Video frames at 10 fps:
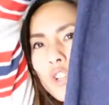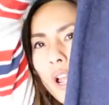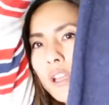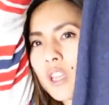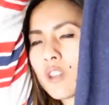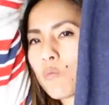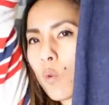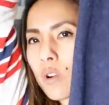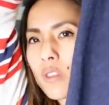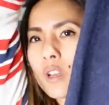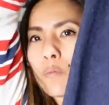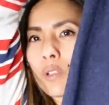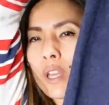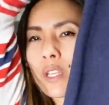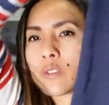jacket more than a
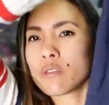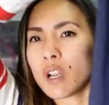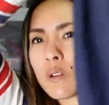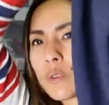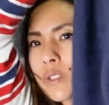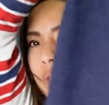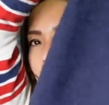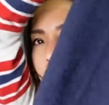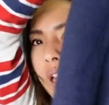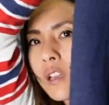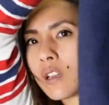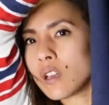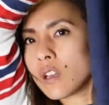blazer, I would say.